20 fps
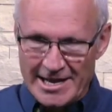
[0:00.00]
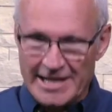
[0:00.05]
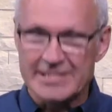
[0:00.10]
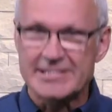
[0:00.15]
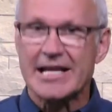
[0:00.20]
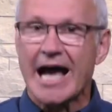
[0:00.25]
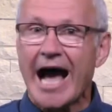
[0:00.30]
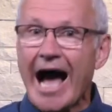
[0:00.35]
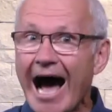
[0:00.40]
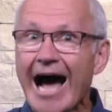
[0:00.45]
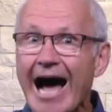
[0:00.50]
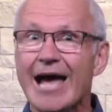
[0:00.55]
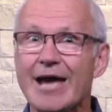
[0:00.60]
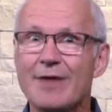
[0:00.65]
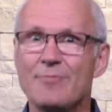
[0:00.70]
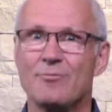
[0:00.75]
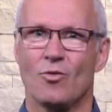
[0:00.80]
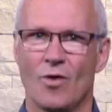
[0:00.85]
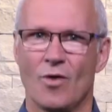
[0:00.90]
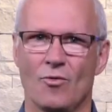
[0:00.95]

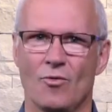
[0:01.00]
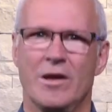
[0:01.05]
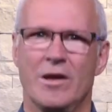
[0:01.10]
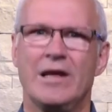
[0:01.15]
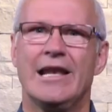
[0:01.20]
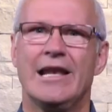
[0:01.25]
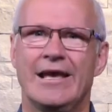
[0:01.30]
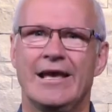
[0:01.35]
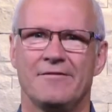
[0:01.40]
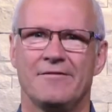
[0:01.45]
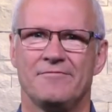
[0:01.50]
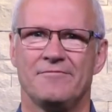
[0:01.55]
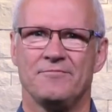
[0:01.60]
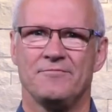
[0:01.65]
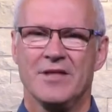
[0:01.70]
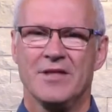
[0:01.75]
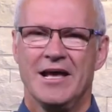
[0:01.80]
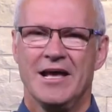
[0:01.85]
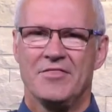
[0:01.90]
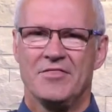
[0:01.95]
time where we live,
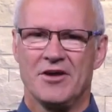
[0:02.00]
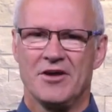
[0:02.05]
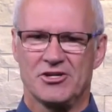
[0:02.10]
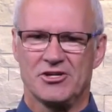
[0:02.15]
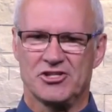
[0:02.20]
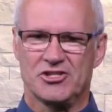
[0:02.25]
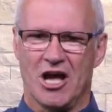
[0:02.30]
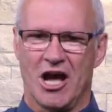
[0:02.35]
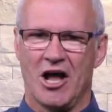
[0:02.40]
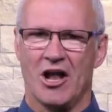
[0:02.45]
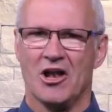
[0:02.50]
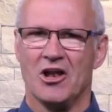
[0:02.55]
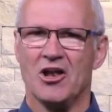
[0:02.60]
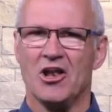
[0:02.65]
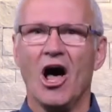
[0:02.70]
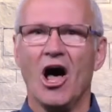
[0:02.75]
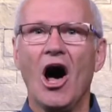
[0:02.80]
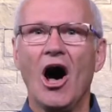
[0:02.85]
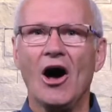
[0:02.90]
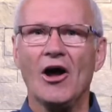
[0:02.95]
there's a
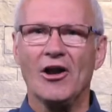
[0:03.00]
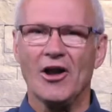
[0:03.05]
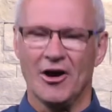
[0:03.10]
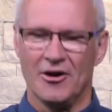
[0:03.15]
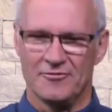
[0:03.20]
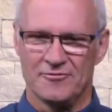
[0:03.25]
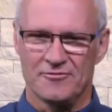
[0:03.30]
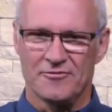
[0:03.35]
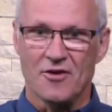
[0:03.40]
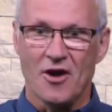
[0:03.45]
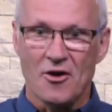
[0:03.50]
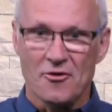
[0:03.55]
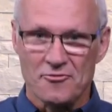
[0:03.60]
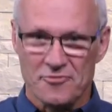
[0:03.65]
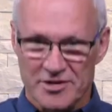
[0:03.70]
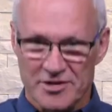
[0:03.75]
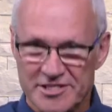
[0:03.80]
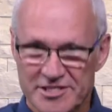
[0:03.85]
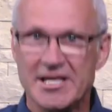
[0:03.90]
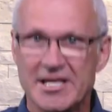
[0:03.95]
lot of
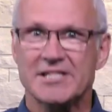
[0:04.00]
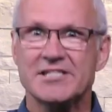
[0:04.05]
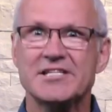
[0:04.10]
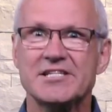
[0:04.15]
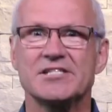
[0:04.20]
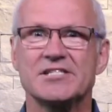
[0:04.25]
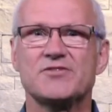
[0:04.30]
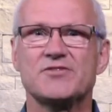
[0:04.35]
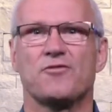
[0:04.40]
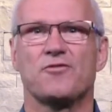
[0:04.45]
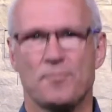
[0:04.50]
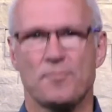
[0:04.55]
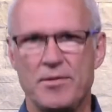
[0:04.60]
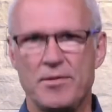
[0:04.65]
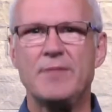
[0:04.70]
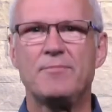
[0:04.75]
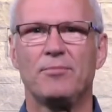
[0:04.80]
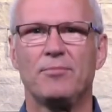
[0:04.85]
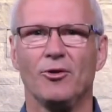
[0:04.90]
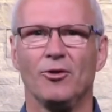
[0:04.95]
resistance for
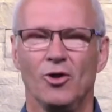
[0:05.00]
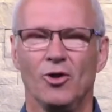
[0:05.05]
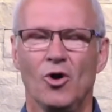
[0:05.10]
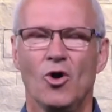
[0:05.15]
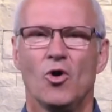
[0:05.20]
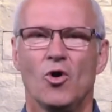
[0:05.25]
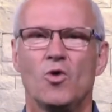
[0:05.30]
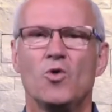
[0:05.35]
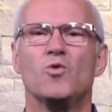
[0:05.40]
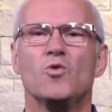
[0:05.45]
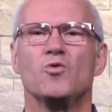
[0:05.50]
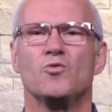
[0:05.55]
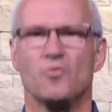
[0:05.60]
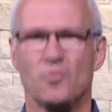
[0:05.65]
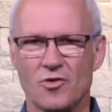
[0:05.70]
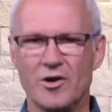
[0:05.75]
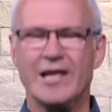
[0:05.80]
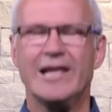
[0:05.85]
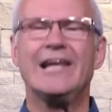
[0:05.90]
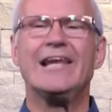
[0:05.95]
people who
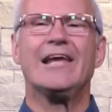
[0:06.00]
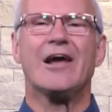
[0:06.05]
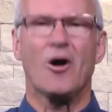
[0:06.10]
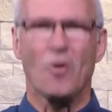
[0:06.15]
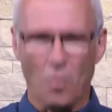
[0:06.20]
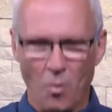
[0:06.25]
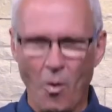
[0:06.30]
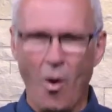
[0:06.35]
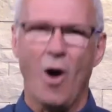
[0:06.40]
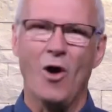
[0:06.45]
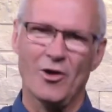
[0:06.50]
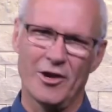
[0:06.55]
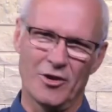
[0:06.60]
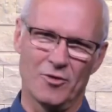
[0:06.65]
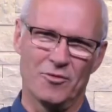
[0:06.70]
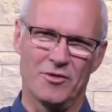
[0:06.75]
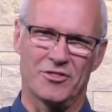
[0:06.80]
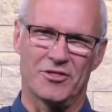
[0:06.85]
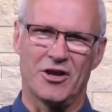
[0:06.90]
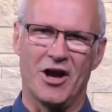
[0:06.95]
really are walking
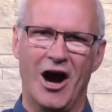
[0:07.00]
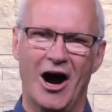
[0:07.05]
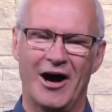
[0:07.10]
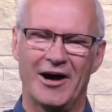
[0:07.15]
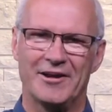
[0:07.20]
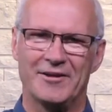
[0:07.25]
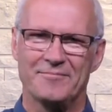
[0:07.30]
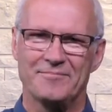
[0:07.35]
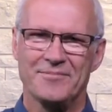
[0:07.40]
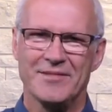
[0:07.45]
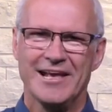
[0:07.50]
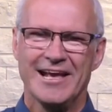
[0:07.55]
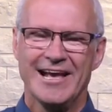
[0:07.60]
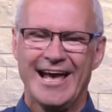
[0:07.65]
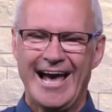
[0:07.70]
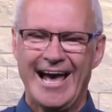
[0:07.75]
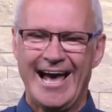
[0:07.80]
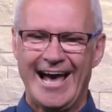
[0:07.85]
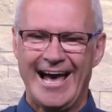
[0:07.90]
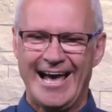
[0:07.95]
with God.
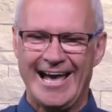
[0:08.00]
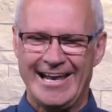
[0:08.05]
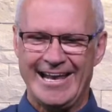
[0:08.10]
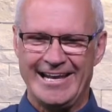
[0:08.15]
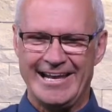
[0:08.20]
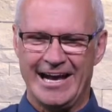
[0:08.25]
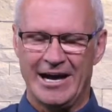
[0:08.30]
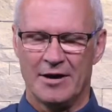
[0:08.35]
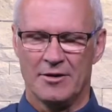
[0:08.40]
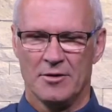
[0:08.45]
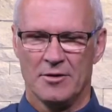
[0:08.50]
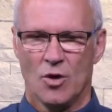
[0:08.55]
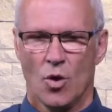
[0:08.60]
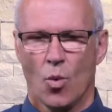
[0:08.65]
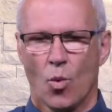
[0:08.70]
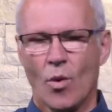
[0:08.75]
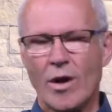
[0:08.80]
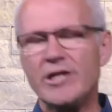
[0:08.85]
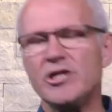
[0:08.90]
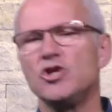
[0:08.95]
And
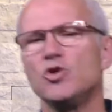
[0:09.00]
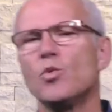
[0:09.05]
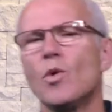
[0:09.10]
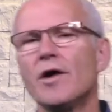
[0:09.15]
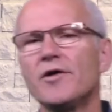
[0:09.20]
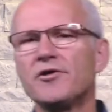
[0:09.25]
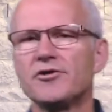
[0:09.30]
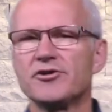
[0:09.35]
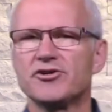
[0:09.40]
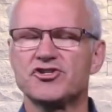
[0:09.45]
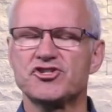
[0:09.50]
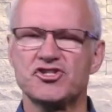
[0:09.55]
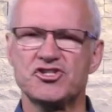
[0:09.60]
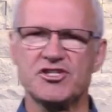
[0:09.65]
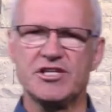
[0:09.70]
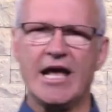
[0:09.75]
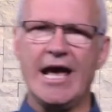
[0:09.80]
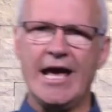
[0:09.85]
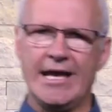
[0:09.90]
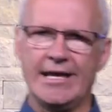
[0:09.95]
when you
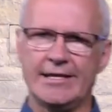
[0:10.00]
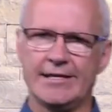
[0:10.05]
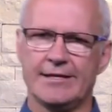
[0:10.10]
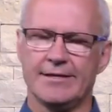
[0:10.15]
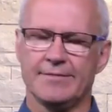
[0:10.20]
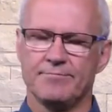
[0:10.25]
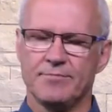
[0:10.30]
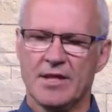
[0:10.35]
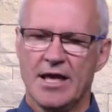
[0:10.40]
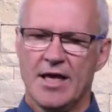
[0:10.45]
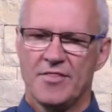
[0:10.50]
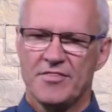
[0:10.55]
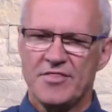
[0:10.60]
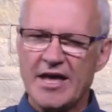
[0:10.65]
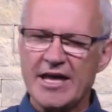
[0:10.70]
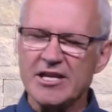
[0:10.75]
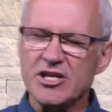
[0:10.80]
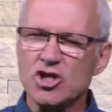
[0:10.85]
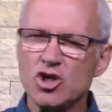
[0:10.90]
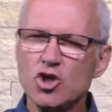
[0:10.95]
understand
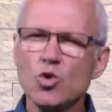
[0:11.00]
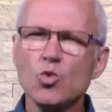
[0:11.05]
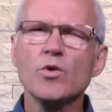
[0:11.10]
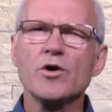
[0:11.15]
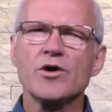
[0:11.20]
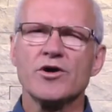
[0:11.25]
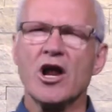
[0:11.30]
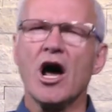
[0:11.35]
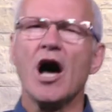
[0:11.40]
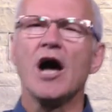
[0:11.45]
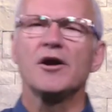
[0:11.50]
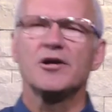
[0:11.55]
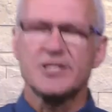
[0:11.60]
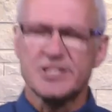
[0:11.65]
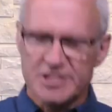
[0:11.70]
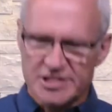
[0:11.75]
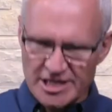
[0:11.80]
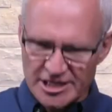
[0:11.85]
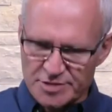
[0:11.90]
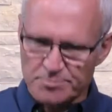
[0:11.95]
that you were
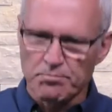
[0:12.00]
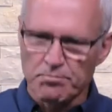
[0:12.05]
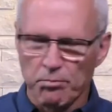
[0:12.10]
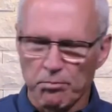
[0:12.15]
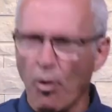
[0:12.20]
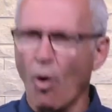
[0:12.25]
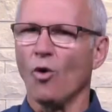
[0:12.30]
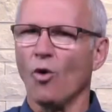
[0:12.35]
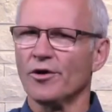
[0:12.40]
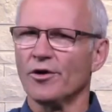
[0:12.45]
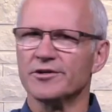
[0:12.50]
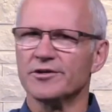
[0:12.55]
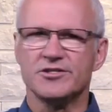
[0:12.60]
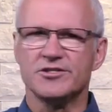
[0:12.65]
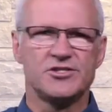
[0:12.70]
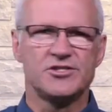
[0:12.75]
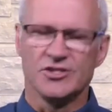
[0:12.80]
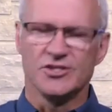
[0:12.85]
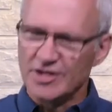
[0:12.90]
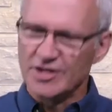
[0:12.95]
not just born
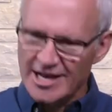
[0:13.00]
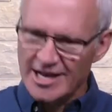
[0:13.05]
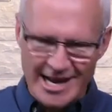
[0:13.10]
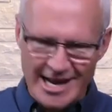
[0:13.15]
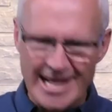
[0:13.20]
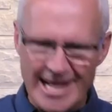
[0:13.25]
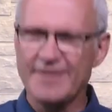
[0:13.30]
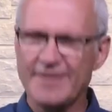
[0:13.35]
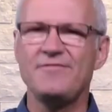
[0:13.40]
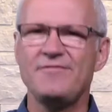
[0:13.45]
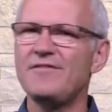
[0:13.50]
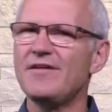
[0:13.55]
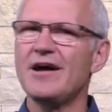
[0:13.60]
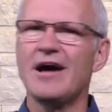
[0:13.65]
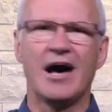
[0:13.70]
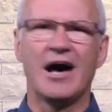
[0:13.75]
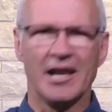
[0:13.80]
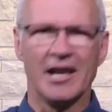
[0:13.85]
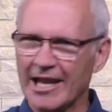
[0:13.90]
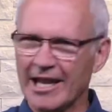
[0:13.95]
to live
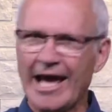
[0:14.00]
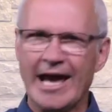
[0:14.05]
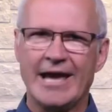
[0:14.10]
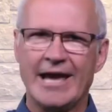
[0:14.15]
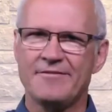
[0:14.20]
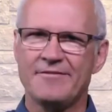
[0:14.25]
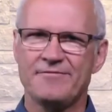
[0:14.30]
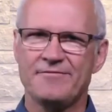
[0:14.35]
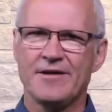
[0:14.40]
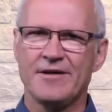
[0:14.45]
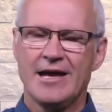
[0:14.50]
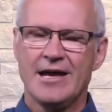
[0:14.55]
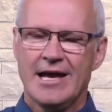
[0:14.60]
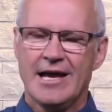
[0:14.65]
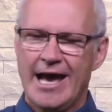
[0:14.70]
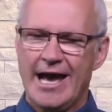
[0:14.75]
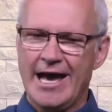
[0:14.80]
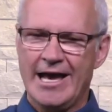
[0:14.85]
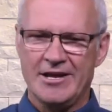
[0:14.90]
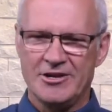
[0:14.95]
a life
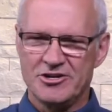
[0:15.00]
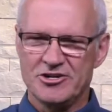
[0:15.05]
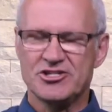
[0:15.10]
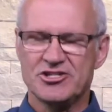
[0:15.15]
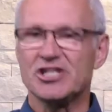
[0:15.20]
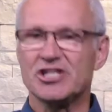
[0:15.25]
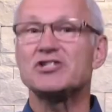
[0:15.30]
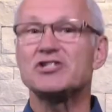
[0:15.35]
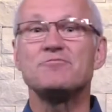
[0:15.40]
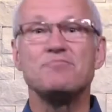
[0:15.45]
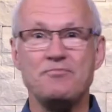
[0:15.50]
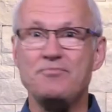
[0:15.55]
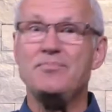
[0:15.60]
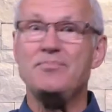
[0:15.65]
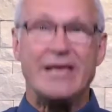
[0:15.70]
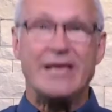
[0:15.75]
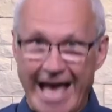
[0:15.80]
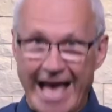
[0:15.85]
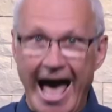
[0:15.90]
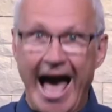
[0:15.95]
and just
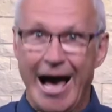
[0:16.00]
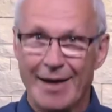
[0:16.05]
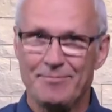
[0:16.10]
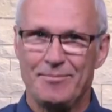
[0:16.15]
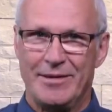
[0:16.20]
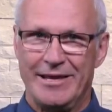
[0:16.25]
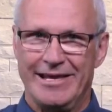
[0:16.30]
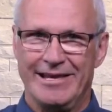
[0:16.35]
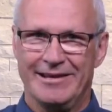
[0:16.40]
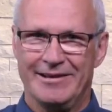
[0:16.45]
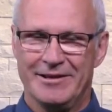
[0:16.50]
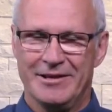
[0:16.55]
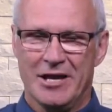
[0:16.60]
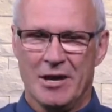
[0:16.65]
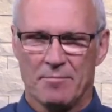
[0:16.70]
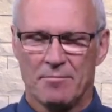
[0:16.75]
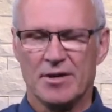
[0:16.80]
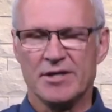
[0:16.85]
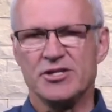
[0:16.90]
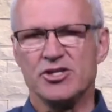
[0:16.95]
be happy,
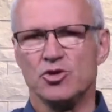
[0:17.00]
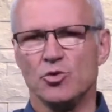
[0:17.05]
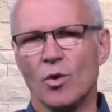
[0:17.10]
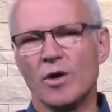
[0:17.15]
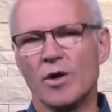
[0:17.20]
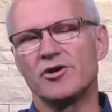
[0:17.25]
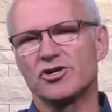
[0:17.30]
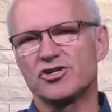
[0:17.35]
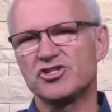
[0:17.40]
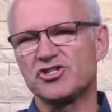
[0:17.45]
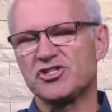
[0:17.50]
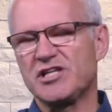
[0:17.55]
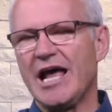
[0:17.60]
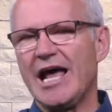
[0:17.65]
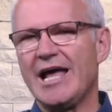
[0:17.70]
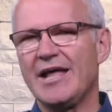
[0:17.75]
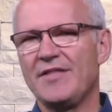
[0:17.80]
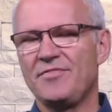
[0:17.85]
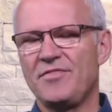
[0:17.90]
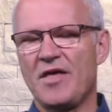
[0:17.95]
but you
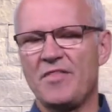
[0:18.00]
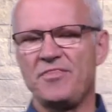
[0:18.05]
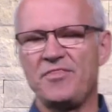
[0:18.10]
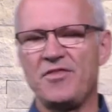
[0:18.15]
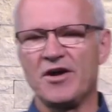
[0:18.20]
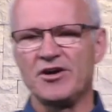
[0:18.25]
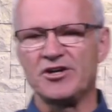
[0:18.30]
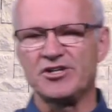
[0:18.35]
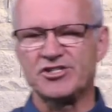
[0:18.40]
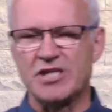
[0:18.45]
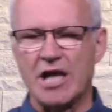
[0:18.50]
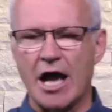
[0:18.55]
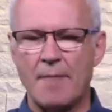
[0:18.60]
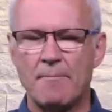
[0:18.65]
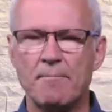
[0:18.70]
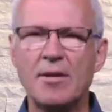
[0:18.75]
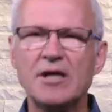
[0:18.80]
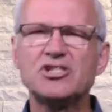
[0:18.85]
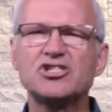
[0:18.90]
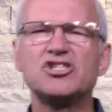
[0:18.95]
understand that there's a
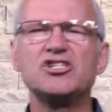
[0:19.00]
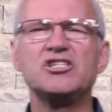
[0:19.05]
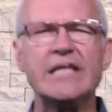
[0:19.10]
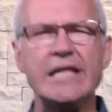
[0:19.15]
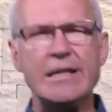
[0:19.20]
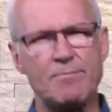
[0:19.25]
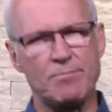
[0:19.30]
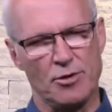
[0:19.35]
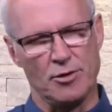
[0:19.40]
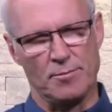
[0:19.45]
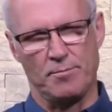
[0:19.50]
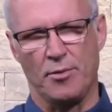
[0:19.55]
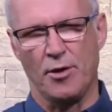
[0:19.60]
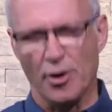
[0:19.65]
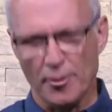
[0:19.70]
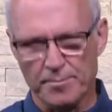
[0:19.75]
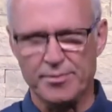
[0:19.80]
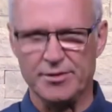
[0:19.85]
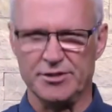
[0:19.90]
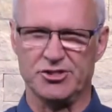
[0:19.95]
much deeper
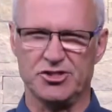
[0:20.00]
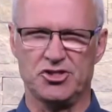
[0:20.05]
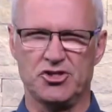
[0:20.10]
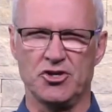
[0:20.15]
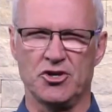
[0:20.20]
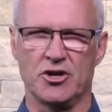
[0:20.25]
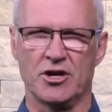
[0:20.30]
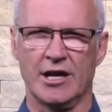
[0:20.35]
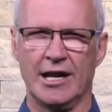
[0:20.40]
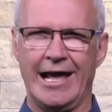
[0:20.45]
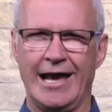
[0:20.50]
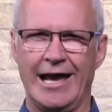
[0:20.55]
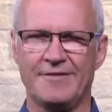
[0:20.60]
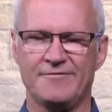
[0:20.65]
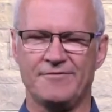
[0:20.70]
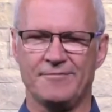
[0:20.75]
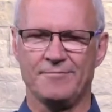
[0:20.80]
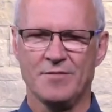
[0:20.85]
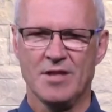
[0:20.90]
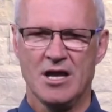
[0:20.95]
purpose to your
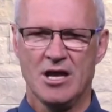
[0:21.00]
life.